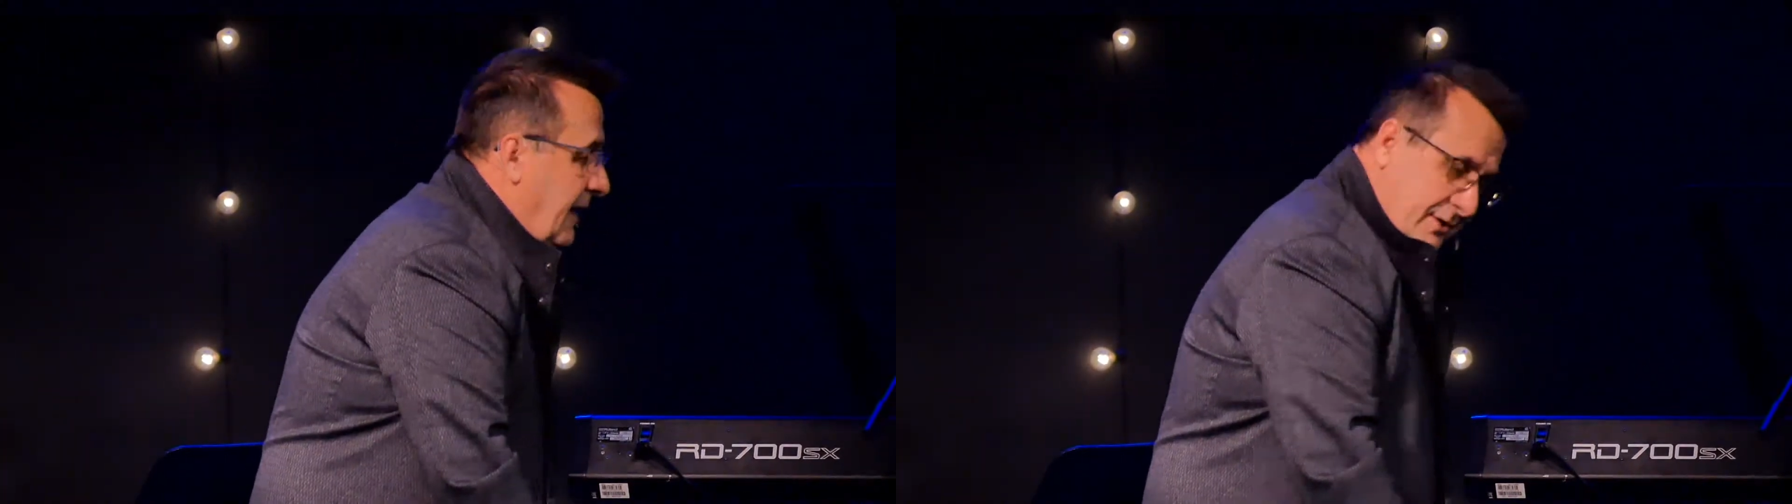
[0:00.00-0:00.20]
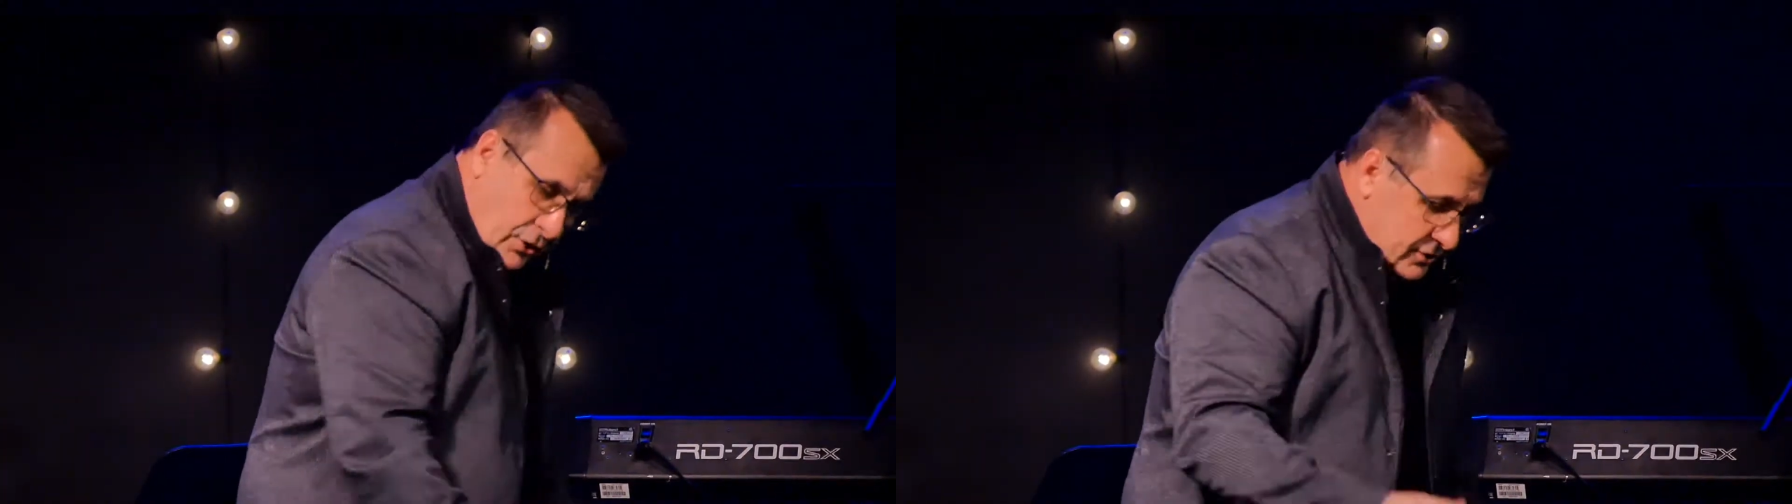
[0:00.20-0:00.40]

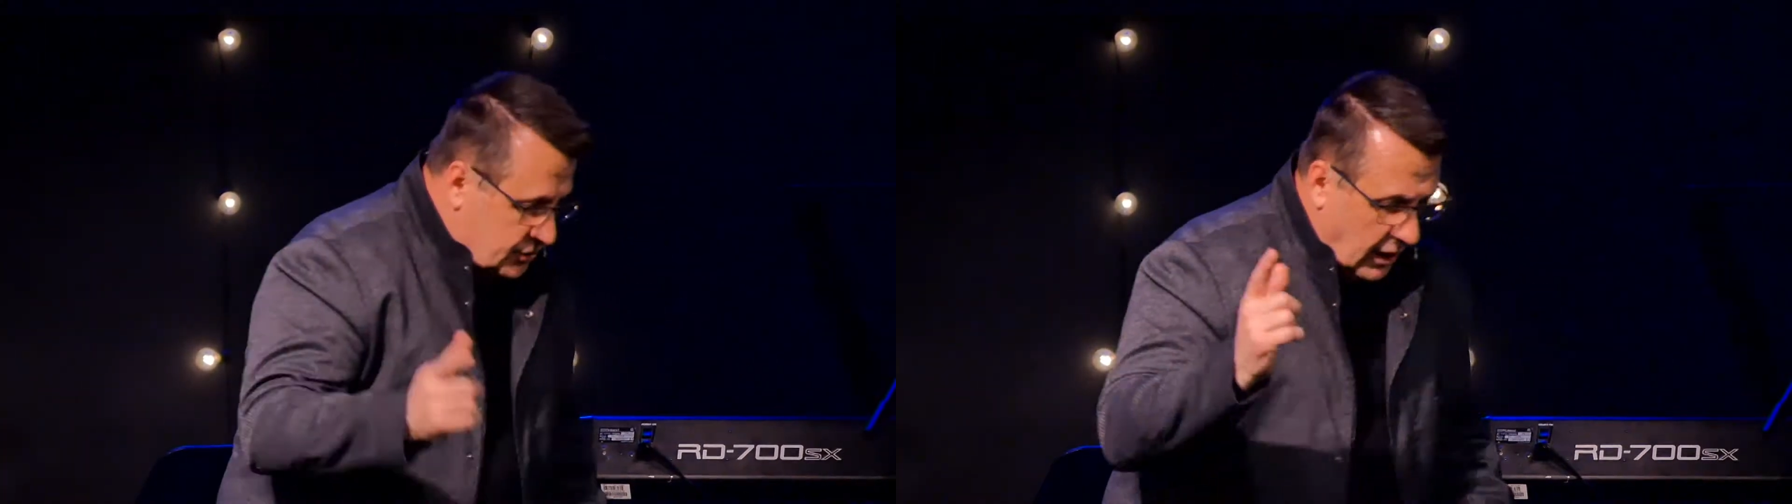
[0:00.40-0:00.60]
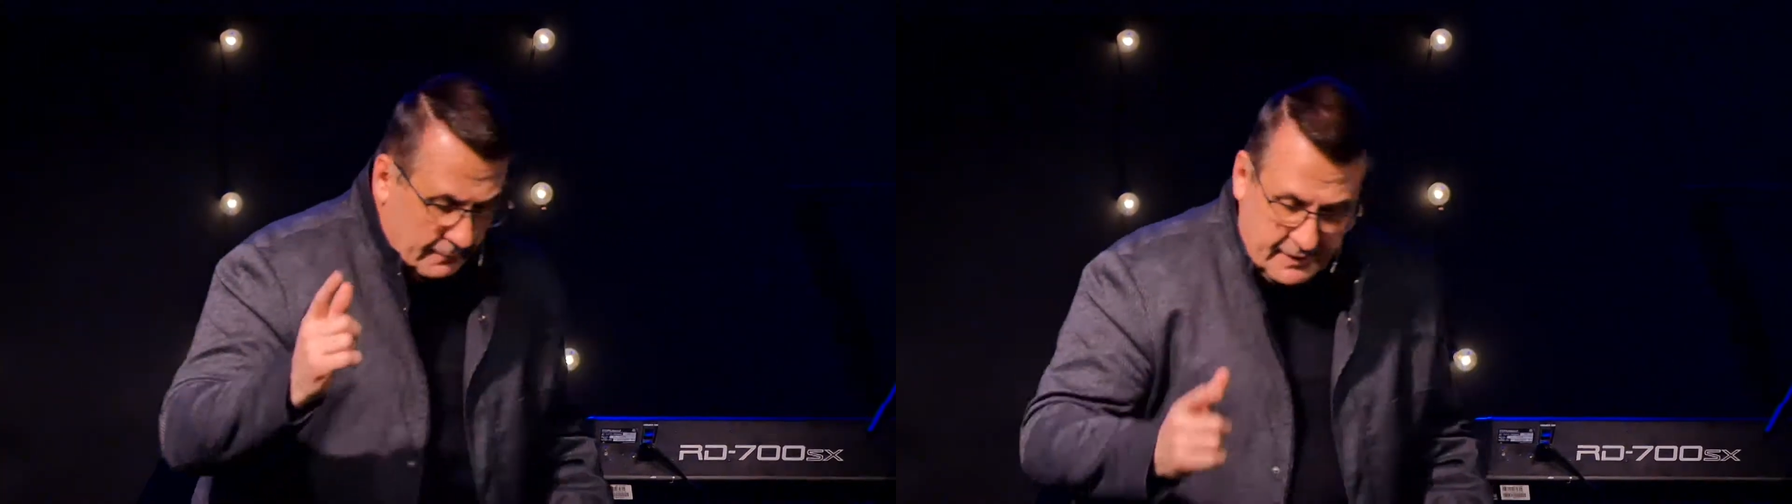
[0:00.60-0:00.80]
Good
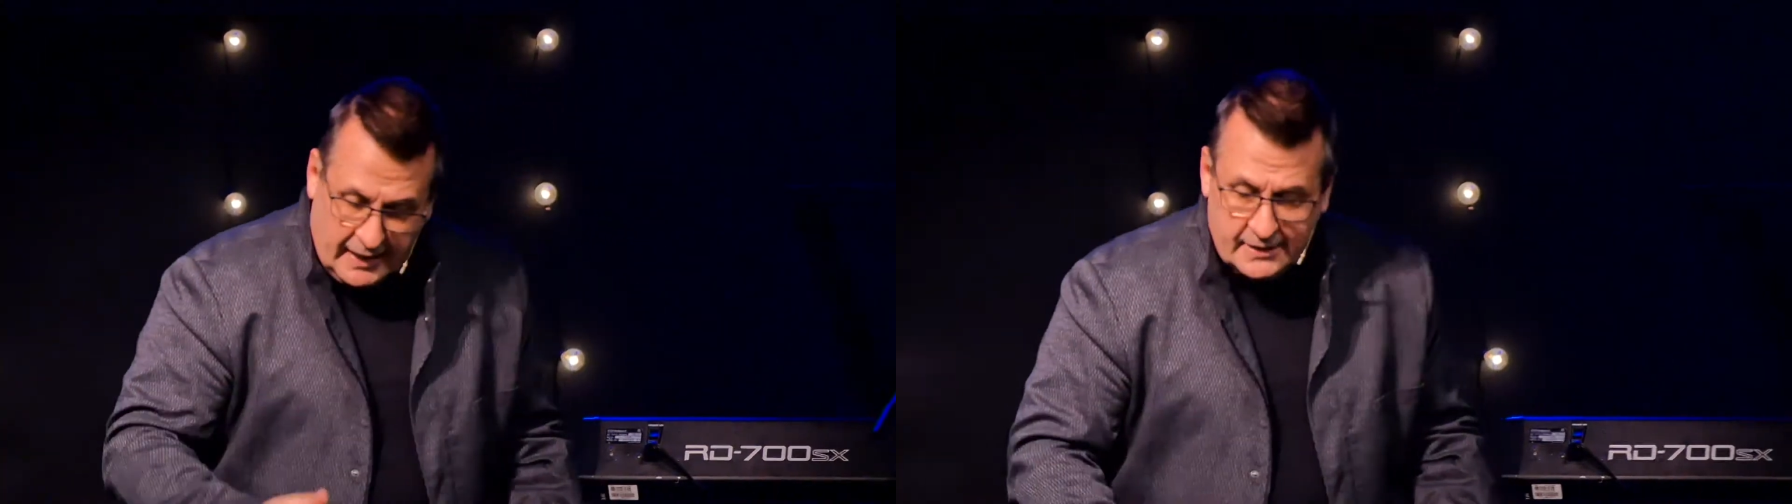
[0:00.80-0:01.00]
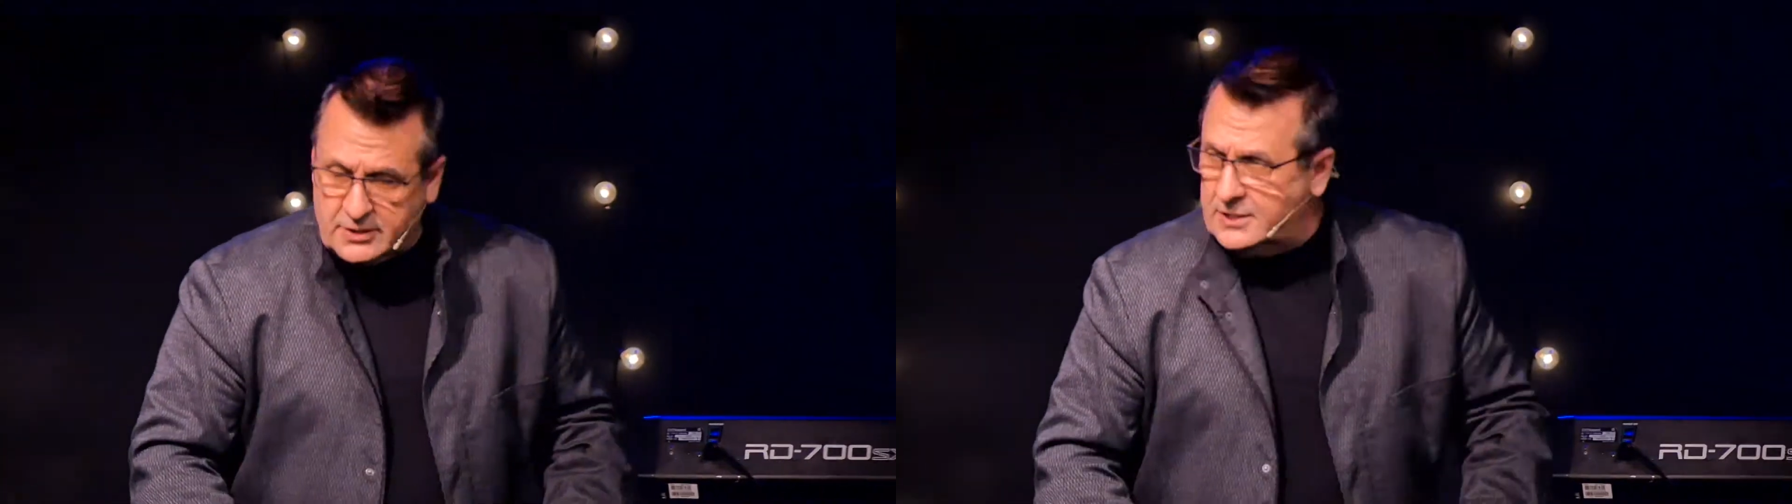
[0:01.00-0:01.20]
job,
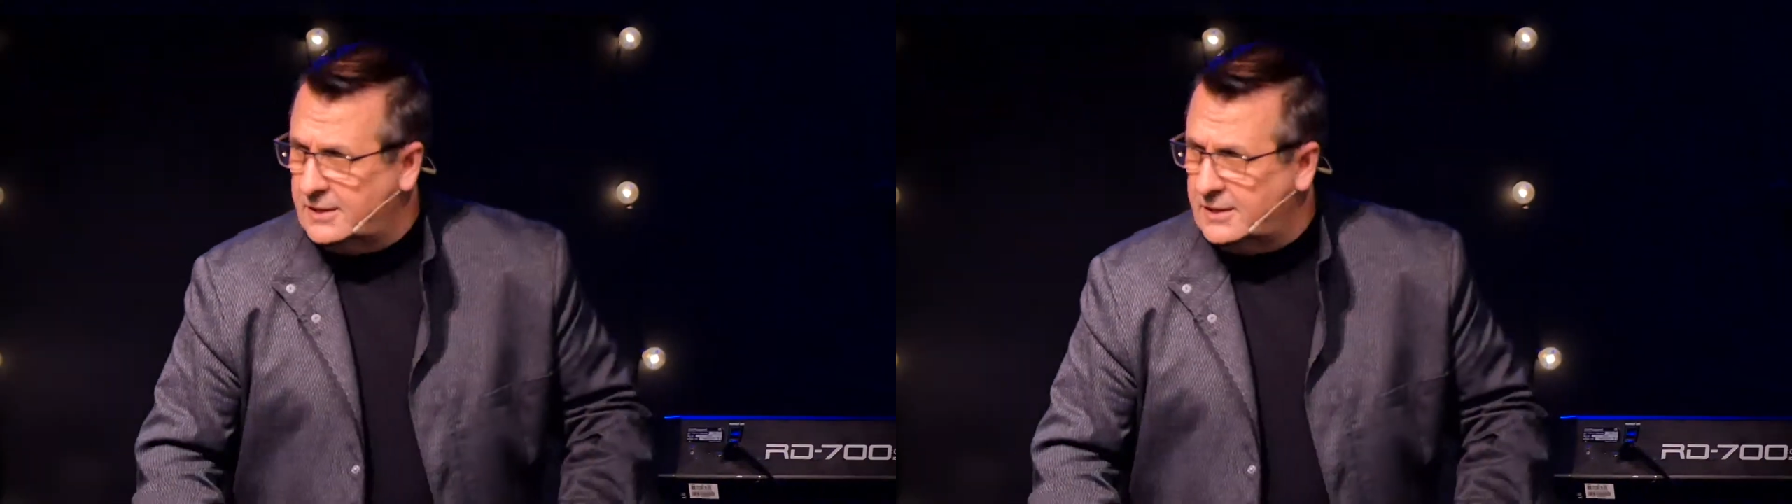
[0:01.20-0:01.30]
guys.